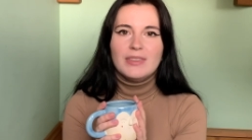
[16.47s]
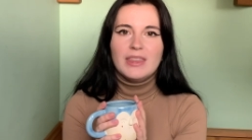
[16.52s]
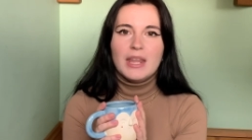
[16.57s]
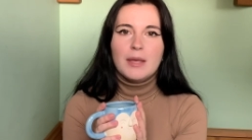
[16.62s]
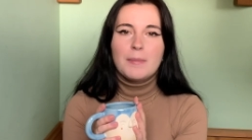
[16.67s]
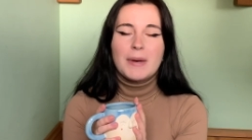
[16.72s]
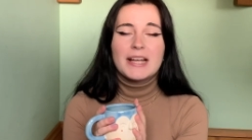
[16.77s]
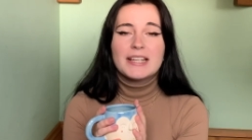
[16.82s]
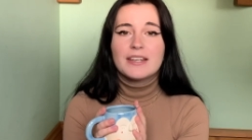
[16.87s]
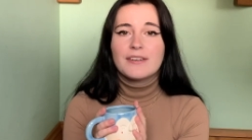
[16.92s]

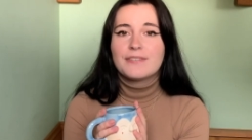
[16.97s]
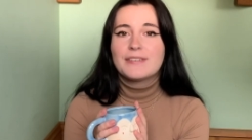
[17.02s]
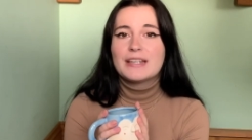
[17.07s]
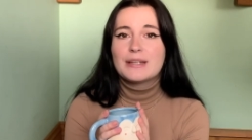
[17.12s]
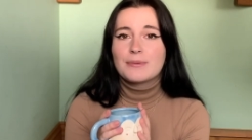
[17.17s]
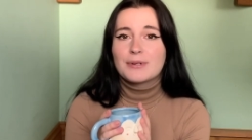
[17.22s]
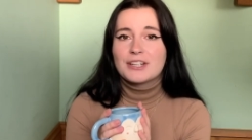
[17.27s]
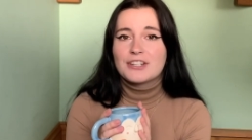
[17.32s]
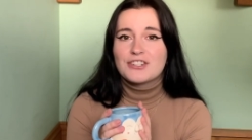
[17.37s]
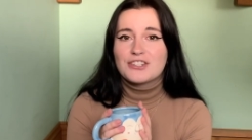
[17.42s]
But I definitely
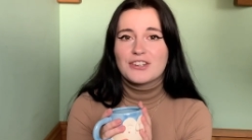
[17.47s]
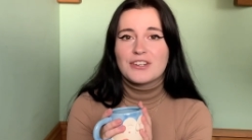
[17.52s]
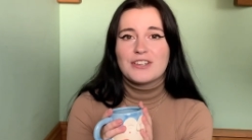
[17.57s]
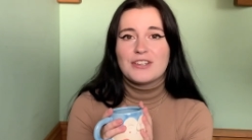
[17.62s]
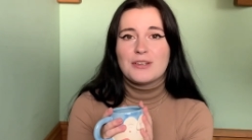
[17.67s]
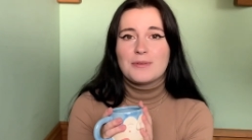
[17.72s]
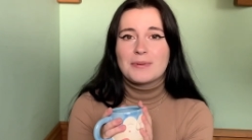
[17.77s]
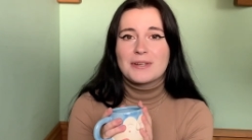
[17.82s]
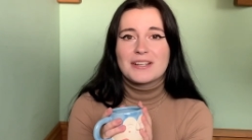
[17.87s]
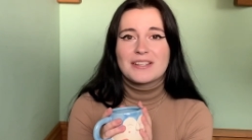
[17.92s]
wanted to show
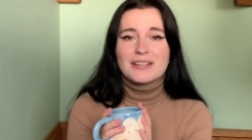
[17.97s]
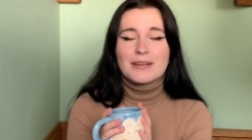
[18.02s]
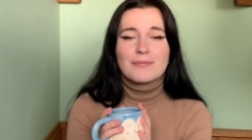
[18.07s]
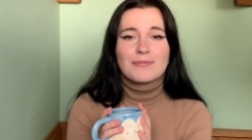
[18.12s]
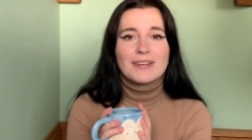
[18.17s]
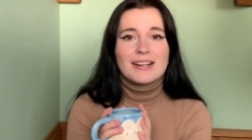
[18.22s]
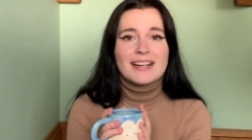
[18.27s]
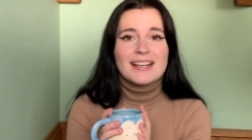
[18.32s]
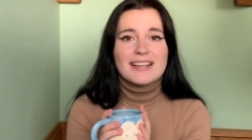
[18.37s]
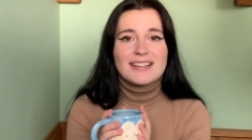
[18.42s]
you because I'm
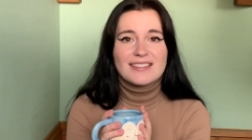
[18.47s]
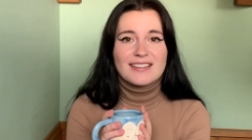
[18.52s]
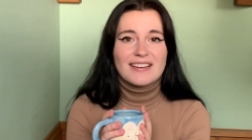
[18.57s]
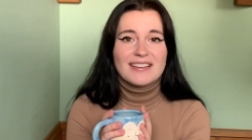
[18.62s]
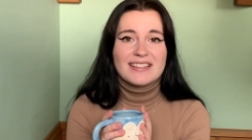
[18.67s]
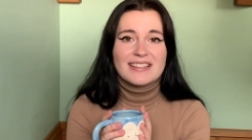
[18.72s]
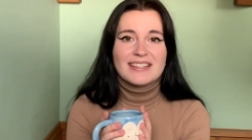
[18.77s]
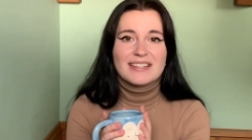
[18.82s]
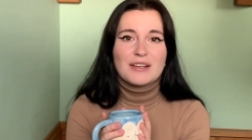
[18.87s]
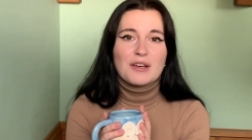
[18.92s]
really
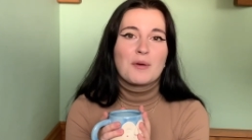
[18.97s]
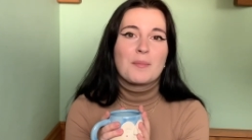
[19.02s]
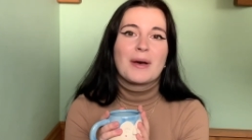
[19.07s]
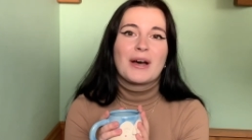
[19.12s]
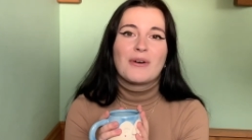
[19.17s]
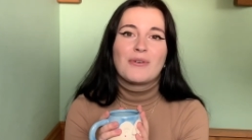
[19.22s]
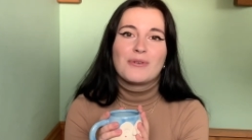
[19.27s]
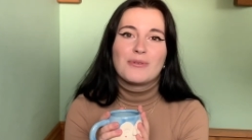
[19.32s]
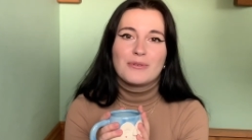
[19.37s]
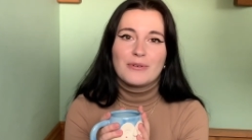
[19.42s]
excited
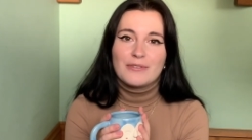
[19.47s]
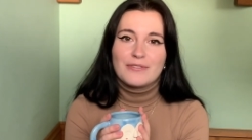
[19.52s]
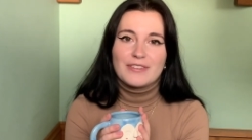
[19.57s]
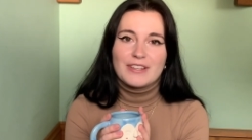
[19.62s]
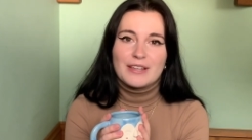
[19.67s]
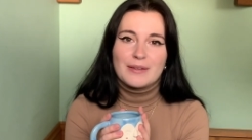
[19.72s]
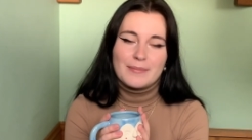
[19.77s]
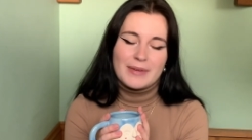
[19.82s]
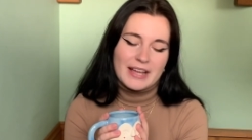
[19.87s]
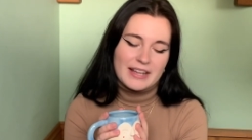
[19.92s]
about all of
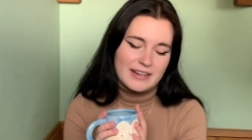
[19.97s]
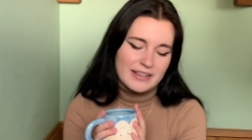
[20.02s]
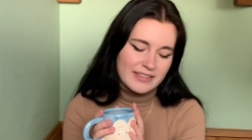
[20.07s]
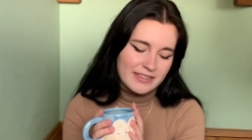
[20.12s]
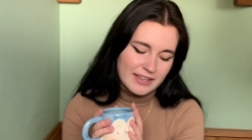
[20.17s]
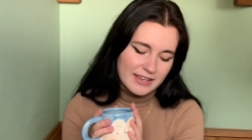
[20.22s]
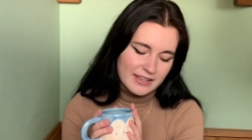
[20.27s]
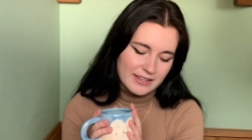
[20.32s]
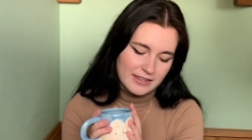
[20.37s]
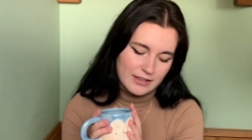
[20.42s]
them and I
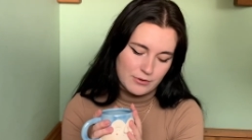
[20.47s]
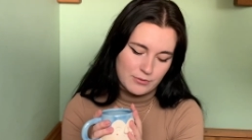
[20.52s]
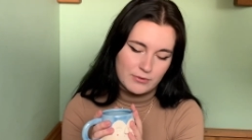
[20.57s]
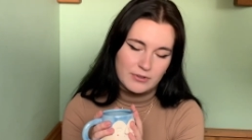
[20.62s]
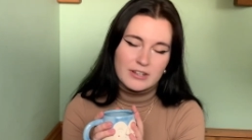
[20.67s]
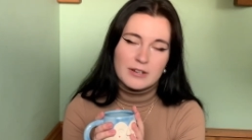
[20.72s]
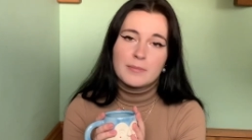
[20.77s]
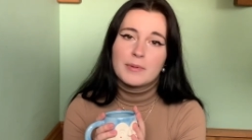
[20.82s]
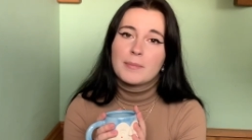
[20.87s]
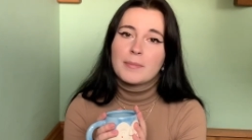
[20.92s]
think they're all
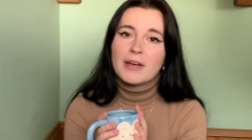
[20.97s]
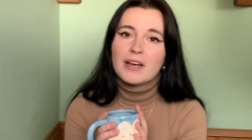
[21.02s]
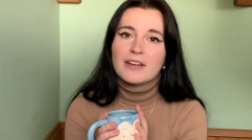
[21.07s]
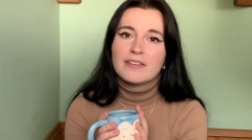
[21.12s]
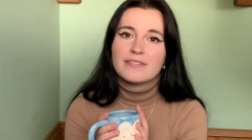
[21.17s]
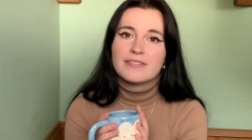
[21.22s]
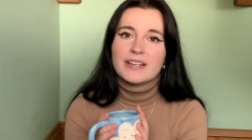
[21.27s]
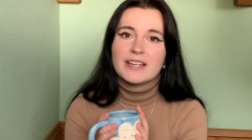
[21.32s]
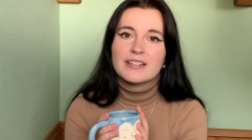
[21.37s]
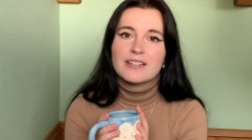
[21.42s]
going to be
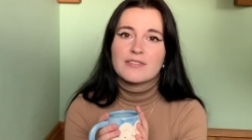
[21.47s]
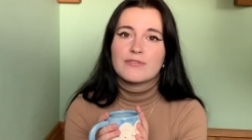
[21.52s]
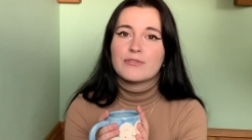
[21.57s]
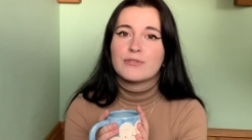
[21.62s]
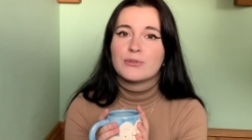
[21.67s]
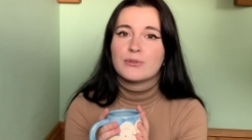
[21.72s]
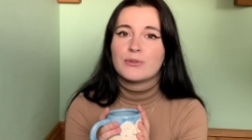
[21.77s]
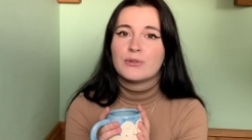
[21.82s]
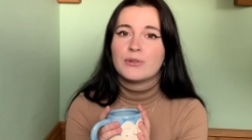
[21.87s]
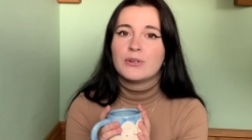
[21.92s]
perfect
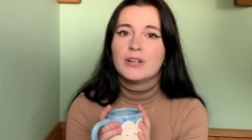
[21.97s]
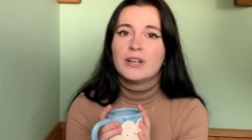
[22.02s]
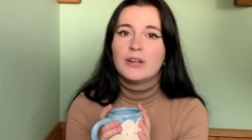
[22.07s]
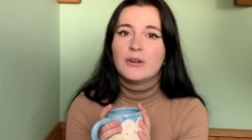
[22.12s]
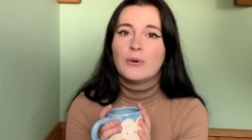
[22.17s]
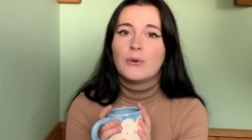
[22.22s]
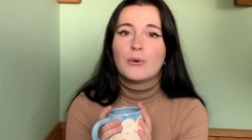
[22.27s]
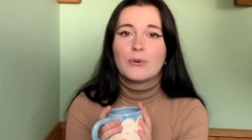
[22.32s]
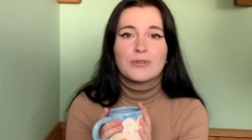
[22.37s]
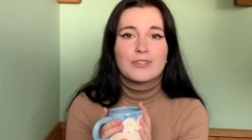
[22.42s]
for
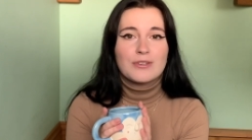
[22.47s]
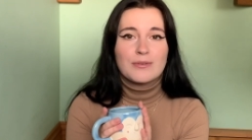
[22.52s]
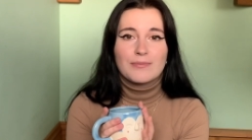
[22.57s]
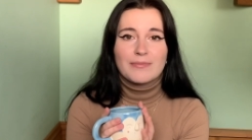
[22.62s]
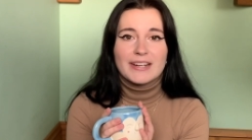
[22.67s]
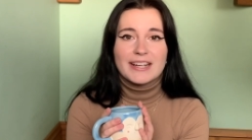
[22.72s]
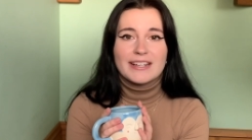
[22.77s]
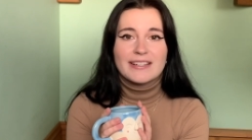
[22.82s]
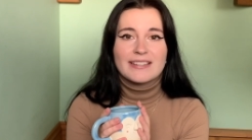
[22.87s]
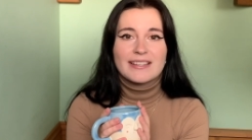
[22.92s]
autumn
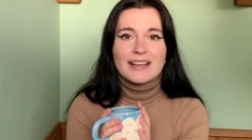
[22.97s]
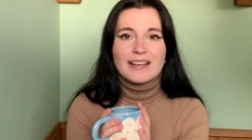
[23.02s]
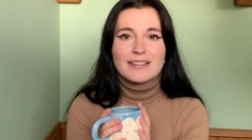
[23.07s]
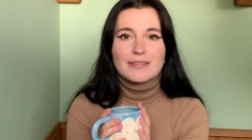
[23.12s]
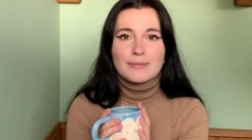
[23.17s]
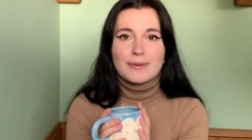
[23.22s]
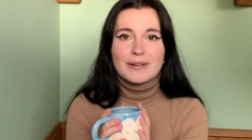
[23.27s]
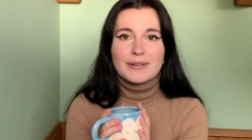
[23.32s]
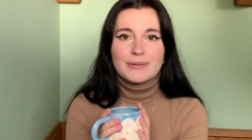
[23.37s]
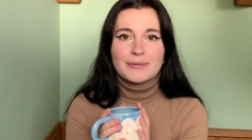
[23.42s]
reads as
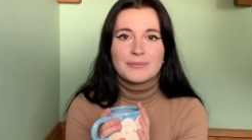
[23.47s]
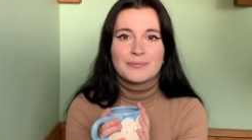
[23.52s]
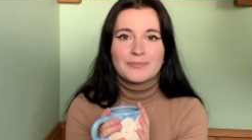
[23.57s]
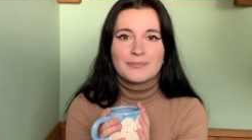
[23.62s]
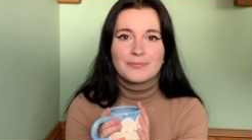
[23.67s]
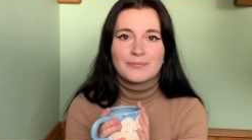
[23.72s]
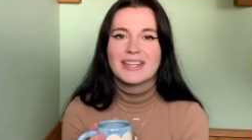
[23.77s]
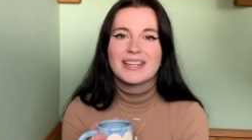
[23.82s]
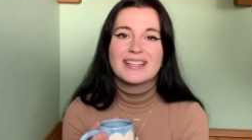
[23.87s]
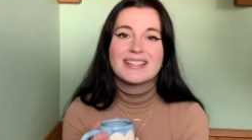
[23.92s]
well.
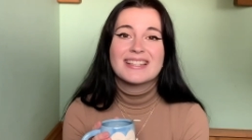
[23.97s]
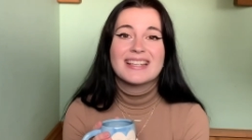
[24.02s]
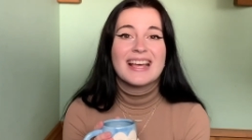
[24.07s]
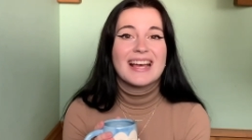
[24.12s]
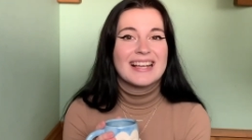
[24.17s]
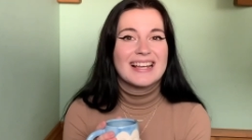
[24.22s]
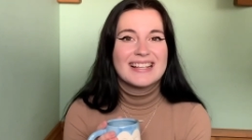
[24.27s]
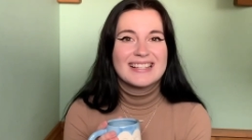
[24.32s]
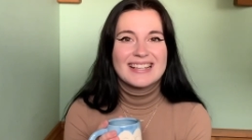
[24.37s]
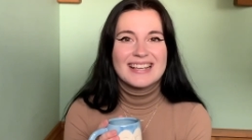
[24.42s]
So yeah,
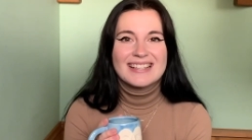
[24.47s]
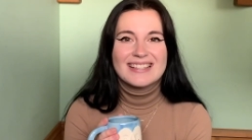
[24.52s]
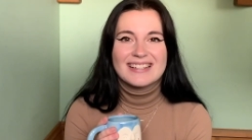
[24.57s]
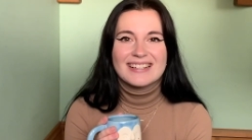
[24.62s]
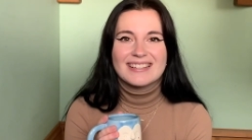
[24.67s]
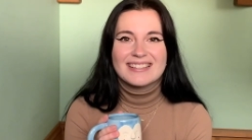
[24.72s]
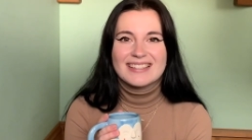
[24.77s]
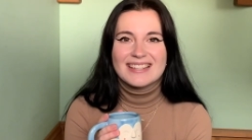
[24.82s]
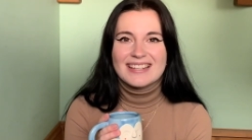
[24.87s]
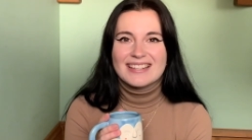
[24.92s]
let's get
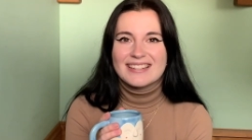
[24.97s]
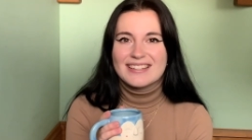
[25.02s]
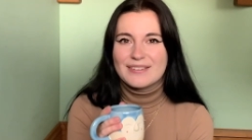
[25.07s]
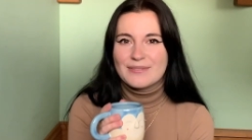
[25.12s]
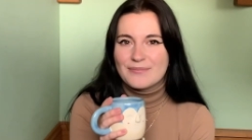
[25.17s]
started.